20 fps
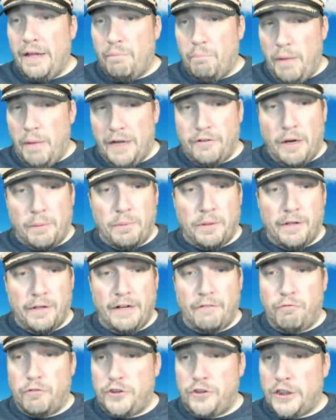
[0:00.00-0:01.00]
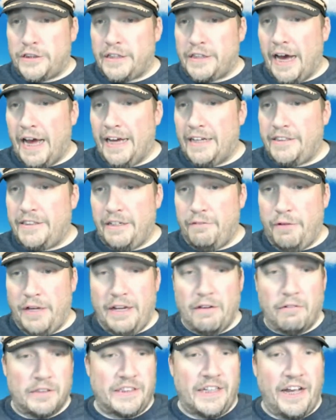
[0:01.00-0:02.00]
May drop some link for Just Kaya
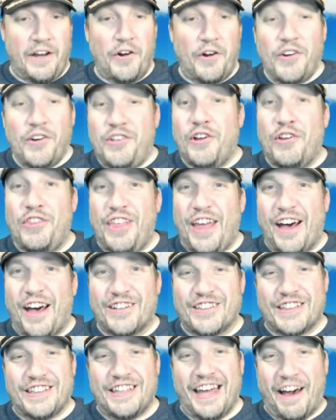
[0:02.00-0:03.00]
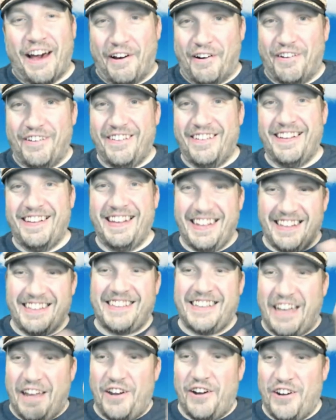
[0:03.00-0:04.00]
TV. Let's get her to 1,000 now.
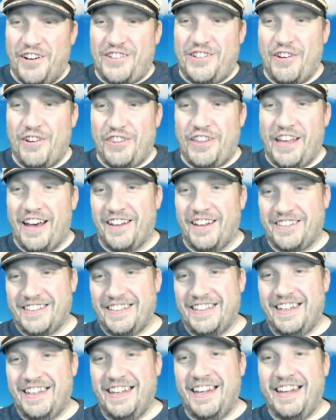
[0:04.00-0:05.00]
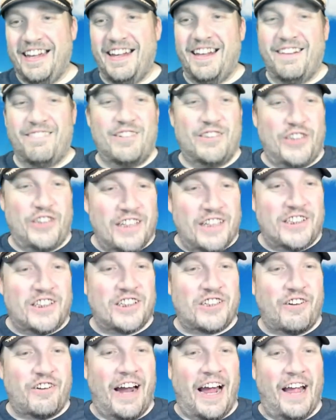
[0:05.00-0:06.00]
Let's get her to 1,000. Virginia
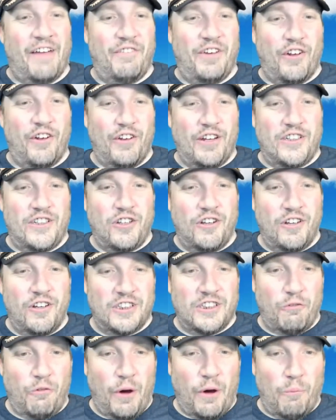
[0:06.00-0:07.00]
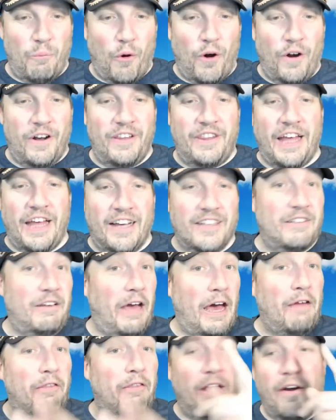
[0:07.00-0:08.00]
subscribed. It only shows one more than 1,000.
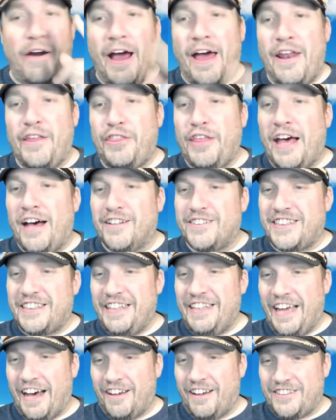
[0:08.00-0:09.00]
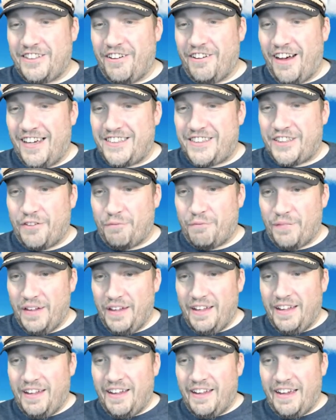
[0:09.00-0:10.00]
Yeah, and they're at 1,000 now. So awesome.
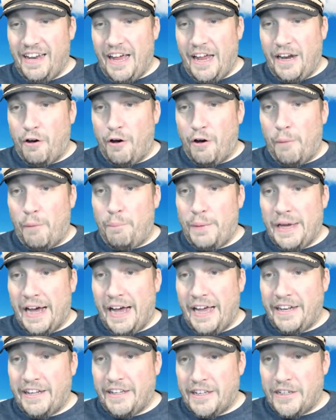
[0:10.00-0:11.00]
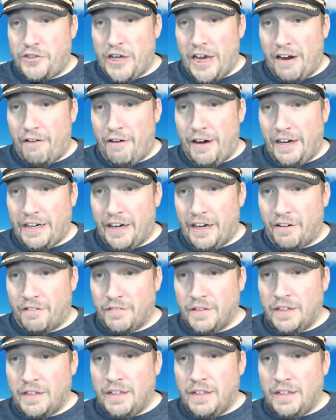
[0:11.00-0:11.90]
And I know I'm behind in the chat right now.